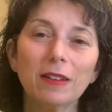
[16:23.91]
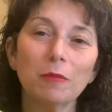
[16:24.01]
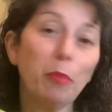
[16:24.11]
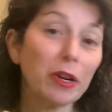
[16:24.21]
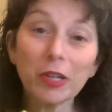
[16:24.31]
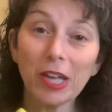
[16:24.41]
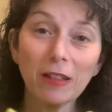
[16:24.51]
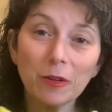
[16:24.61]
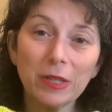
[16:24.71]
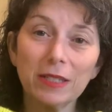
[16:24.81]
Butter
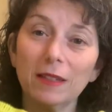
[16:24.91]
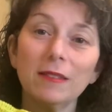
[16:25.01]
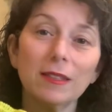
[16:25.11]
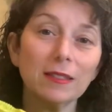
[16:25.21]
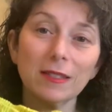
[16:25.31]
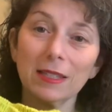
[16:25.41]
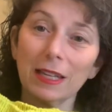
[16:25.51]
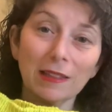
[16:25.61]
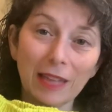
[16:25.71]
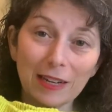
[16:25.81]
yellow is in. This is like
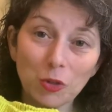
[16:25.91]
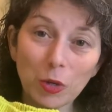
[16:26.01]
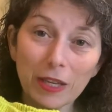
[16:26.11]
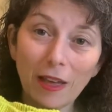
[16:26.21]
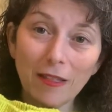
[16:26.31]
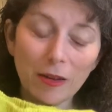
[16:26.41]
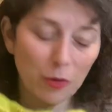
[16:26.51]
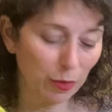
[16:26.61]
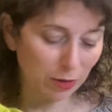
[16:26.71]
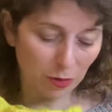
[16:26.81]
electric
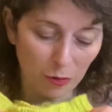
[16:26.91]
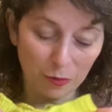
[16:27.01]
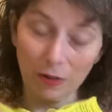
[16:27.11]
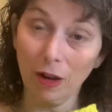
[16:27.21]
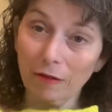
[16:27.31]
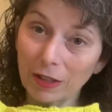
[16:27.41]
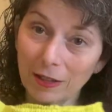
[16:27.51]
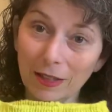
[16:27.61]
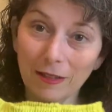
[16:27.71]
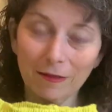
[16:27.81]
yellow, so not
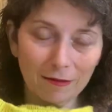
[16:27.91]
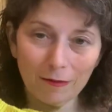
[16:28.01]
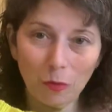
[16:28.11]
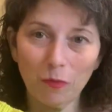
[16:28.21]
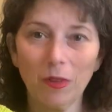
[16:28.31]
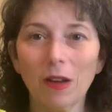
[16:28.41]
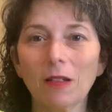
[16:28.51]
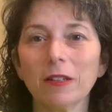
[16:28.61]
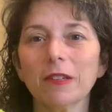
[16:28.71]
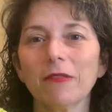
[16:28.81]
really the
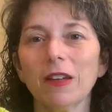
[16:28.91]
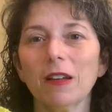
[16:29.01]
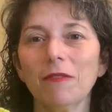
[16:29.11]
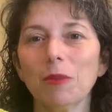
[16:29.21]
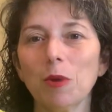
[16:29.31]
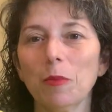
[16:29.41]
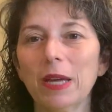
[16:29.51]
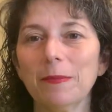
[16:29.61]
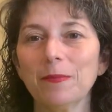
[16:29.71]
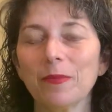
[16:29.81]
color of the moment.